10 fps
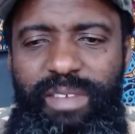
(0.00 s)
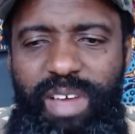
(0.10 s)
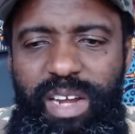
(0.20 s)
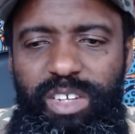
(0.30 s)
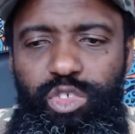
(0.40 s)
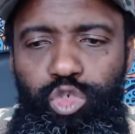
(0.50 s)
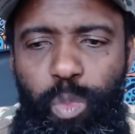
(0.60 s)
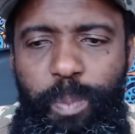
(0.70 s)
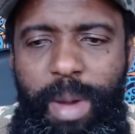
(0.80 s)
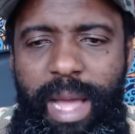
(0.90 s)
very
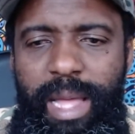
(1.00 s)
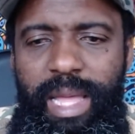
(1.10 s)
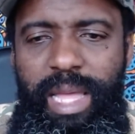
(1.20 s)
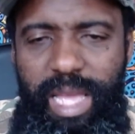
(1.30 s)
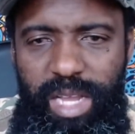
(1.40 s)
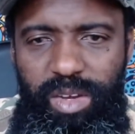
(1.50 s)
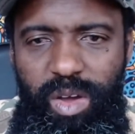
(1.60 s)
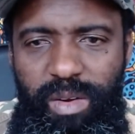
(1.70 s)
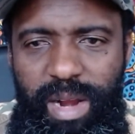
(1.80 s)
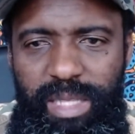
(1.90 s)
super
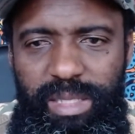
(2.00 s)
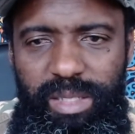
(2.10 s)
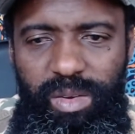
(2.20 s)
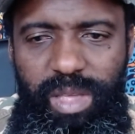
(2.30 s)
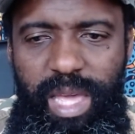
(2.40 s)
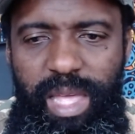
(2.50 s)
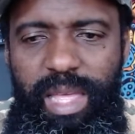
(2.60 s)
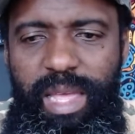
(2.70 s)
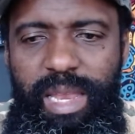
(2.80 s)
ignorant. Okay?